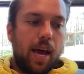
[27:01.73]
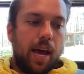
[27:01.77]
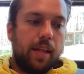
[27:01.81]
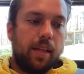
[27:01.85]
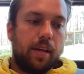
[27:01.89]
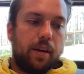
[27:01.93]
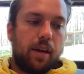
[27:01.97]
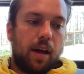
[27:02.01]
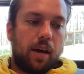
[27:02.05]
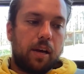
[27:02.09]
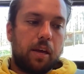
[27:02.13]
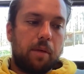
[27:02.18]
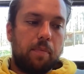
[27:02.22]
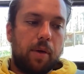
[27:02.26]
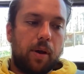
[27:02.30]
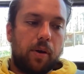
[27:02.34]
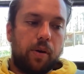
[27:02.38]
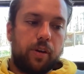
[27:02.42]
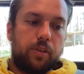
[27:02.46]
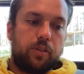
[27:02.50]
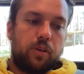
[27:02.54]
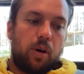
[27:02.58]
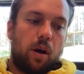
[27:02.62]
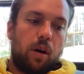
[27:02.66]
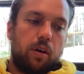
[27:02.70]
And the
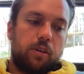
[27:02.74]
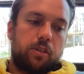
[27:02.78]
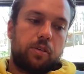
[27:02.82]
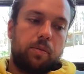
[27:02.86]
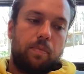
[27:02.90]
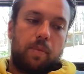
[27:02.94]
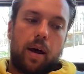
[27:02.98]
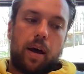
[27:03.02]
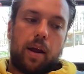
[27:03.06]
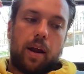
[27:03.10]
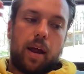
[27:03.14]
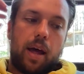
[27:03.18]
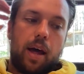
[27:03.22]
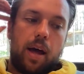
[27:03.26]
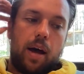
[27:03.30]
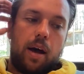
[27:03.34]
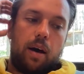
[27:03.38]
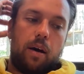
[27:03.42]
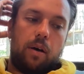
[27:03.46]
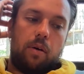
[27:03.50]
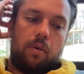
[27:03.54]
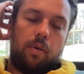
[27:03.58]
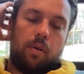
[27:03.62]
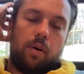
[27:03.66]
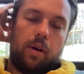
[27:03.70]
documentary talks about
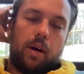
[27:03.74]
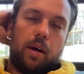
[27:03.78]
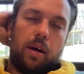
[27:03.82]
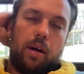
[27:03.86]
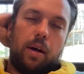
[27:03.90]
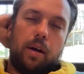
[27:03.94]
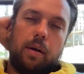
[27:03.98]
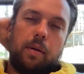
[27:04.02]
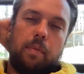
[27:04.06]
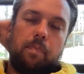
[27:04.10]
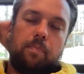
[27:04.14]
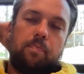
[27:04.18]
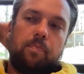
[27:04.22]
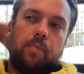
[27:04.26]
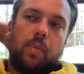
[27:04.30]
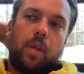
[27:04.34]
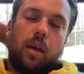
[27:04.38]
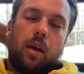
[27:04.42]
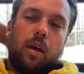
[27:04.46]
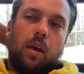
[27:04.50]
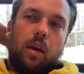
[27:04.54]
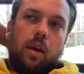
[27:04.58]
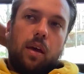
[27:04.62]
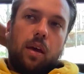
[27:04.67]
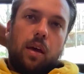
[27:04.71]
how. Um,
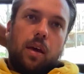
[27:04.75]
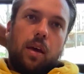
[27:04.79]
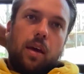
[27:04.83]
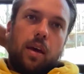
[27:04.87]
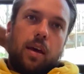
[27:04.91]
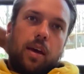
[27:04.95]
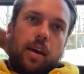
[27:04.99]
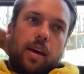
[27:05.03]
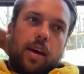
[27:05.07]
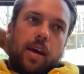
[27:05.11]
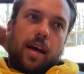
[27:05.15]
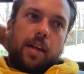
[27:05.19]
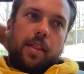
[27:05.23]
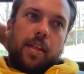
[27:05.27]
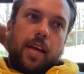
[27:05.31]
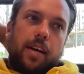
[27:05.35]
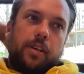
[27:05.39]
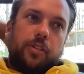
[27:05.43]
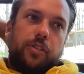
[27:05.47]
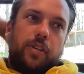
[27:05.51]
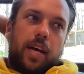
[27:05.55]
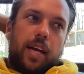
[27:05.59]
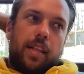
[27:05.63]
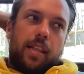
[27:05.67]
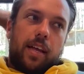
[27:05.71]
how they
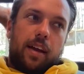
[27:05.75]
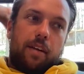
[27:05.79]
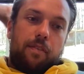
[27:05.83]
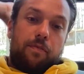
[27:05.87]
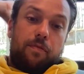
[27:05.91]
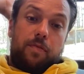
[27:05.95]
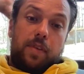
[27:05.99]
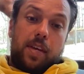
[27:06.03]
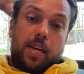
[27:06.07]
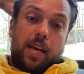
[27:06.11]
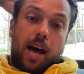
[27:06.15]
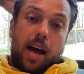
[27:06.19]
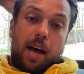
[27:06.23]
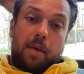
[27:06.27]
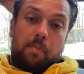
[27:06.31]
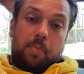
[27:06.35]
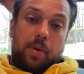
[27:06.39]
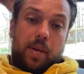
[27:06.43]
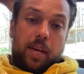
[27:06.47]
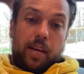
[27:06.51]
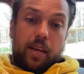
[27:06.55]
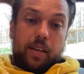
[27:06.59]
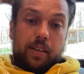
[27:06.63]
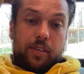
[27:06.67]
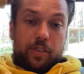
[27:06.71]
actually had like a
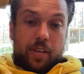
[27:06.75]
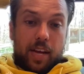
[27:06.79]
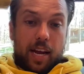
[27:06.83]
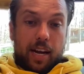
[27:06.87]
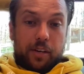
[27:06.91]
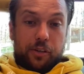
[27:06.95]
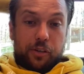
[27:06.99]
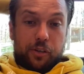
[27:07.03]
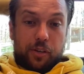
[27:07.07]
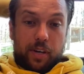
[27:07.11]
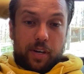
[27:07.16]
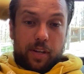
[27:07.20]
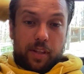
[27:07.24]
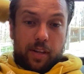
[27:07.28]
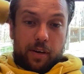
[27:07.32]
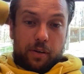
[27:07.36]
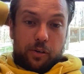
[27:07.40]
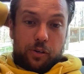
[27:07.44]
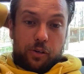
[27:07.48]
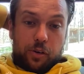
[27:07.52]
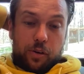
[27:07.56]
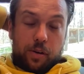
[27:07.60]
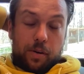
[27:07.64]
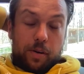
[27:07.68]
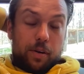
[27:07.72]
VIP section in their
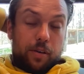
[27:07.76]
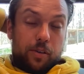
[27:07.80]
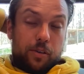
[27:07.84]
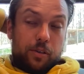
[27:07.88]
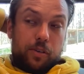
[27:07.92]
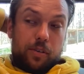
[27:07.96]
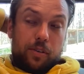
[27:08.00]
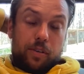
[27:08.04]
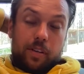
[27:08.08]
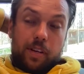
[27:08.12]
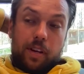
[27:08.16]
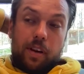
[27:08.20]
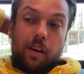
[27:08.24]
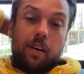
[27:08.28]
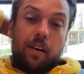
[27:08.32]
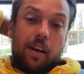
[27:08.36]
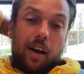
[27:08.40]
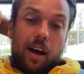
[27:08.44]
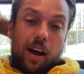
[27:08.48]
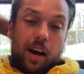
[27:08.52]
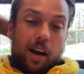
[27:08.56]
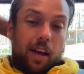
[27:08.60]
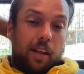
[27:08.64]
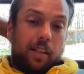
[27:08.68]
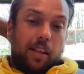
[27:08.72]
church. Dear
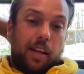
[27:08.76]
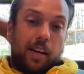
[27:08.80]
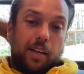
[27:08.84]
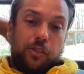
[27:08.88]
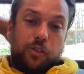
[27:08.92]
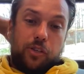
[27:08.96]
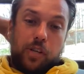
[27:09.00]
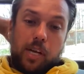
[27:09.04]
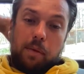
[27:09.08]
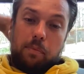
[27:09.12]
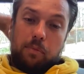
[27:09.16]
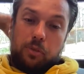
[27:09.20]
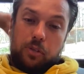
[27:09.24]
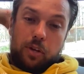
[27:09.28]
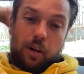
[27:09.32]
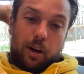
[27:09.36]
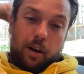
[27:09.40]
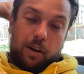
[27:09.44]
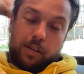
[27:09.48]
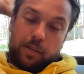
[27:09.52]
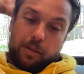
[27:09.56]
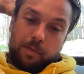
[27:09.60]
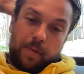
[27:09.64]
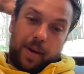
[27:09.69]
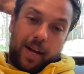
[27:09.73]
God, like James
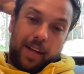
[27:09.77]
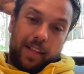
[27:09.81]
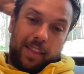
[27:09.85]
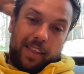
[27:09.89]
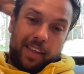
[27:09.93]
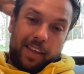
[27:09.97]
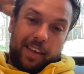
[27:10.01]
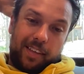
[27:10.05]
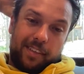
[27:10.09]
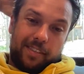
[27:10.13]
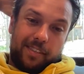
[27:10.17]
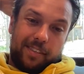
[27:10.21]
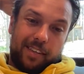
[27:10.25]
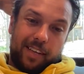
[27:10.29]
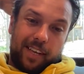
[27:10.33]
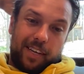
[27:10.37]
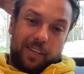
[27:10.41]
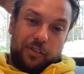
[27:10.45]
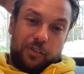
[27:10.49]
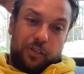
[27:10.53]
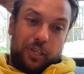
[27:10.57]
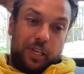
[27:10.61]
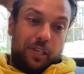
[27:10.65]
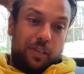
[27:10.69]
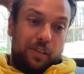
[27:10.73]
talks about this,
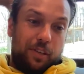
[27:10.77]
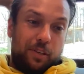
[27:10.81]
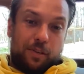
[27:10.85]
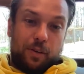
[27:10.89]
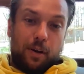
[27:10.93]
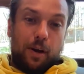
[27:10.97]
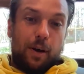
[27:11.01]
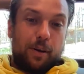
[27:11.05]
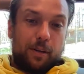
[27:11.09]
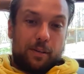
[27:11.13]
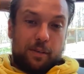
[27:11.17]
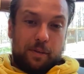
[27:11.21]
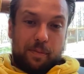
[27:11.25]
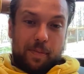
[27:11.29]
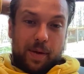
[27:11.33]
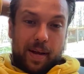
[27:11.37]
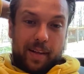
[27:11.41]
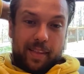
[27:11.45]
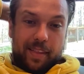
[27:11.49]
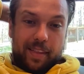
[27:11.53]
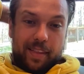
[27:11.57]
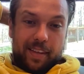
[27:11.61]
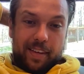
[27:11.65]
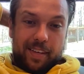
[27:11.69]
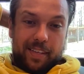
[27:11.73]
like Jesus talks
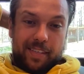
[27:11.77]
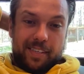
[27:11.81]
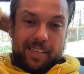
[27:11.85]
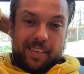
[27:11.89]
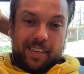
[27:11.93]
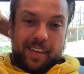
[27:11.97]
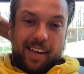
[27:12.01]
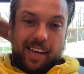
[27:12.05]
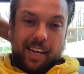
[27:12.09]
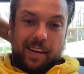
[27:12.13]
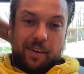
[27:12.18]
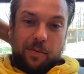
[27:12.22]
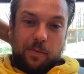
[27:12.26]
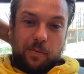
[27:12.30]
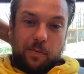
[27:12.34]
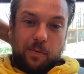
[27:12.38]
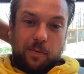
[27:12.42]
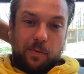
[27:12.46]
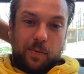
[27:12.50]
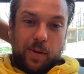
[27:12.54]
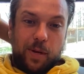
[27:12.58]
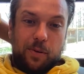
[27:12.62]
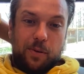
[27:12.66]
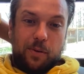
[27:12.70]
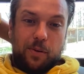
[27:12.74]
about this. Like,
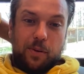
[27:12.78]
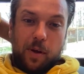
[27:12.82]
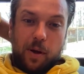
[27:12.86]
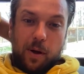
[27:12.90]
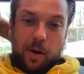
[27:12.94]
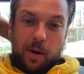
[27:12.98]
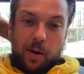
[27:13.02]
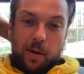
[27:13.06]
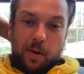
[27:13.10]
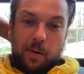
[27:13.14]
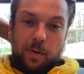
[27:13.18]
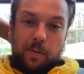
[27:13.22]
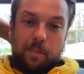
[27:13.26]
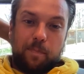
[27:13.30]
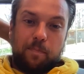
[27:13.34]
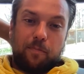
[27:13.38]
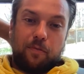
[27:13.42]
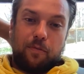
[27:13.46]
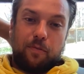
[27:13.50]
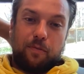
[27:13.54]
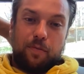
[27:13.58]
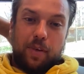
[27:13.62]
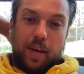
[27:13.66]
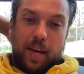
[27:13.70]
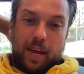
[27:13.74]
we don't
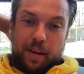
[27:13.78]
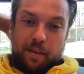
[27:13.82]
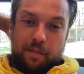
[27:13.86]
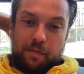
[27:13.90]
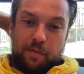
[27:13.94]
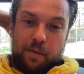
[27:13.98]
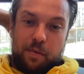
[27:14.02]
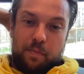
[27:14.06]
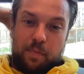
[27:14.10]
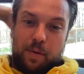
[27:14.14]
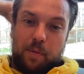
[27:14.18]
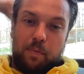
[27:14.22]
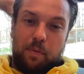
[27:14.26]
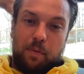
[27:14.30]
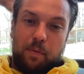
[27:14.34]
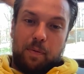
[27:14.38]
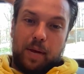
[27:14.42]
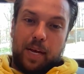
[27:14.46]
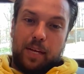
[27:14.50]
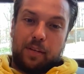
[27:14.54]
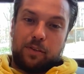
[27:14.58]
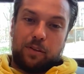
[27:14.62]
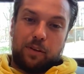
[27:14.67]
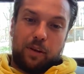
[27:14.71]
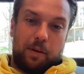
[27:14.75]
favor people
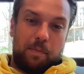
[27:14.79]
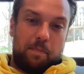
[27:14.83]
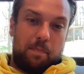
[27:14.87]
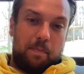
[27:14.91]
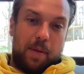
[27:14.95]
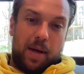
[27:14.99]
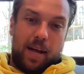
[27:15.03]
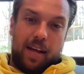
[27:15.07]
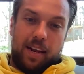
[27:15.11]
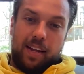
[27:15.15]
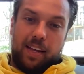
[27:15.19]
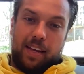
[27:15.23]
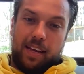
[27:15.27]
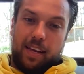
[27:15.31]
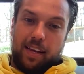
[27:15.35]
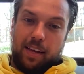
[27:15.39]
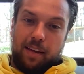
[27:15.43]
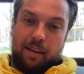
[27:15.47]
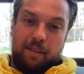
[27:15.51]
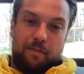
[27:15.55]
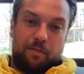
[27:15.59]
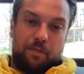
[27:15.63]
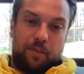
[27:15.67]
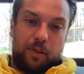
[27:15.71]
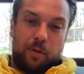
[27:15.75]
based on money,
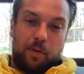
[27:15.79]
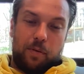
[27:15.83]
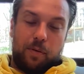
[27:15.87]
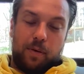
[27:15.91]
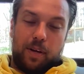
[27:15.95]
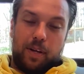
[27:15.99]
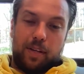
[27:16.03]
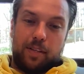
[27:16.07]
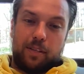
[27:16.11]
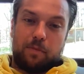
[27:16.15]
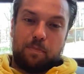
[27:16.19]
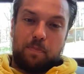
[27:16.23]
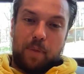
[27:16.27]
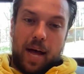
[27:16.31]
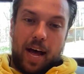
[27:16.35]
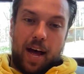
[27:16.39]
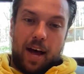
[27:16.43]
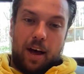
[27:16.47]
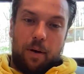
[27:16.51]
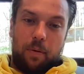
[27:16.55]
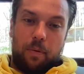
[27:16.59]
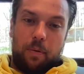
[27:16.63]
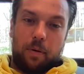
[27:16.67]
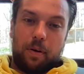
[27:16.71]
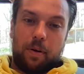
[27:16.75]
influence,
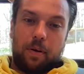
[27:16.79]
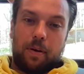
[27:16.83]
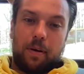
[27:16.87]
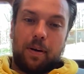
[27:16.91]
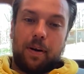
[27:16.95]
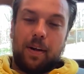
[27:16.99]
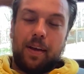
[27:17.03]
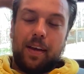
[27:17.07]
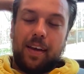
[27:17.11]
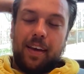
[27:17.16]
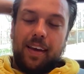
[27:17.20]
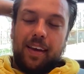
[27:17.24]
power.